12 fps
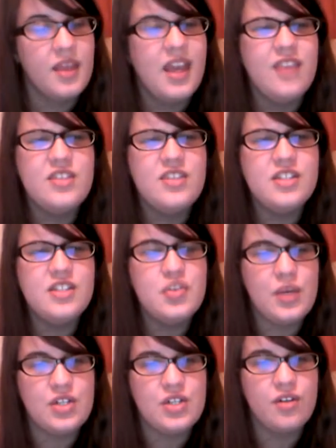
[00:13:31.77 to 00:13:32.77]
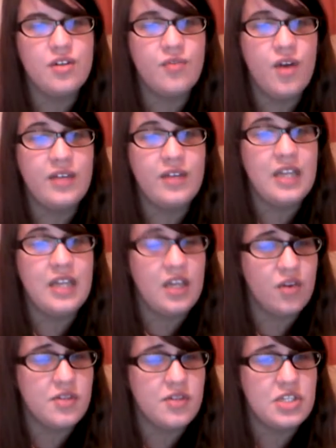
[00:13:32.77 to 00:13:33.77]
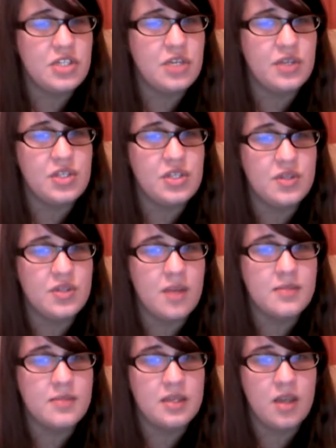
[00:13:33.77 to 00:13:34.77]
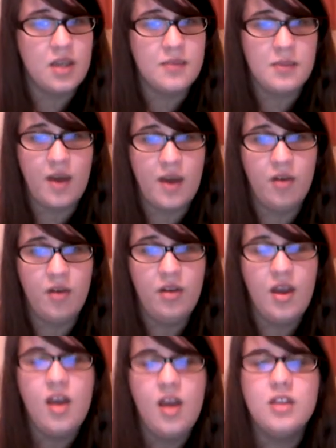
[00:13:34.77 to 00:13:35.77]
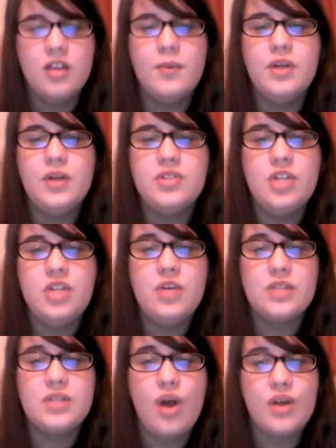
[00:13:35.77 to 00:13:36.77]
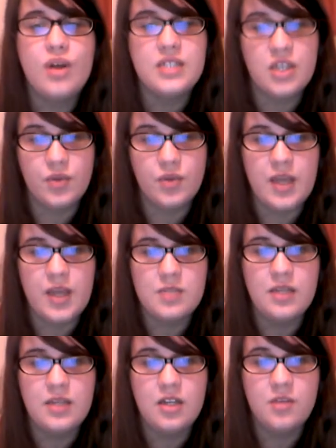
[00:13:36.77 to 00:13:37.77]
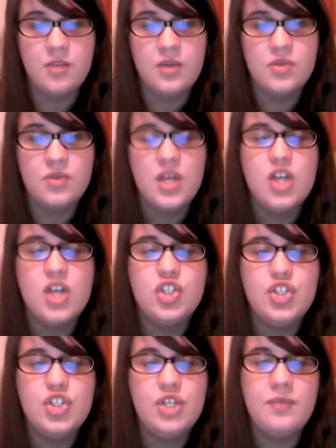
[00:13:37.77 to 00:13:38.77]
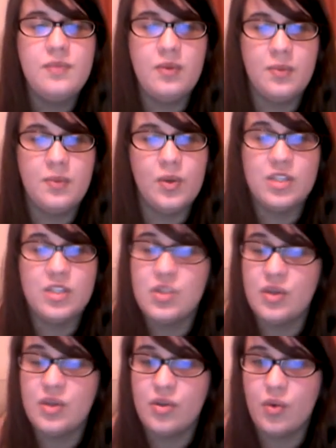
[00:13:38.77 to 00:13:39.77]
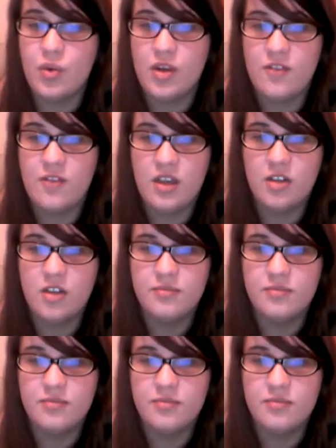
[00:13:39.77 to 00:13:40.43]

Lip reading: If the situation involving either of the two issues comes about, the person who is causing the harassment and abuse should be reported to an authority figure.